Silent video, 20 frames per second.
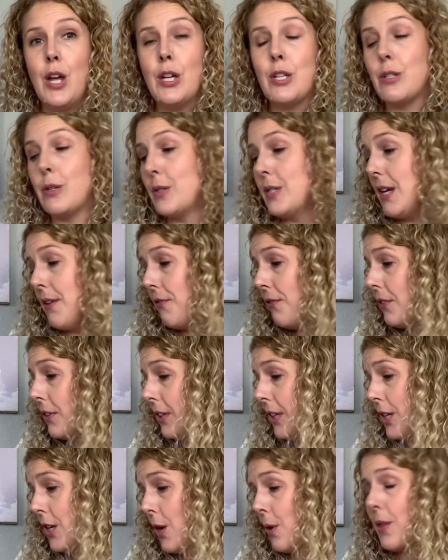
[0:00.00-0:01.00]
So
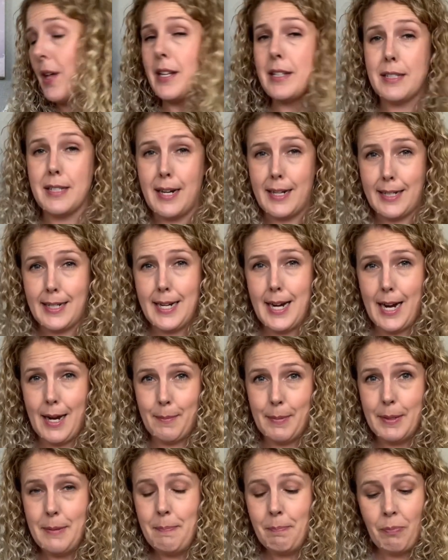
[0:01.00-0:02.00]
definitely know that's not going to
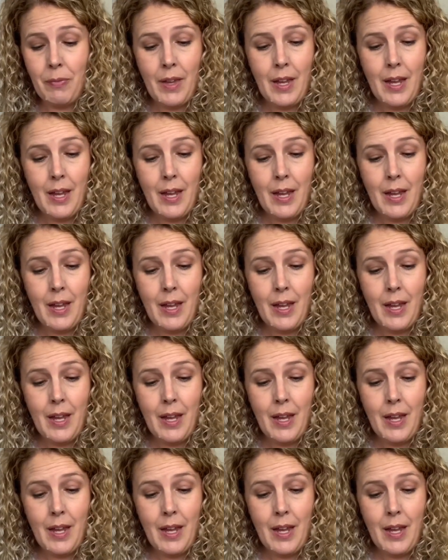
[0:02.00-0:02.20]
happen.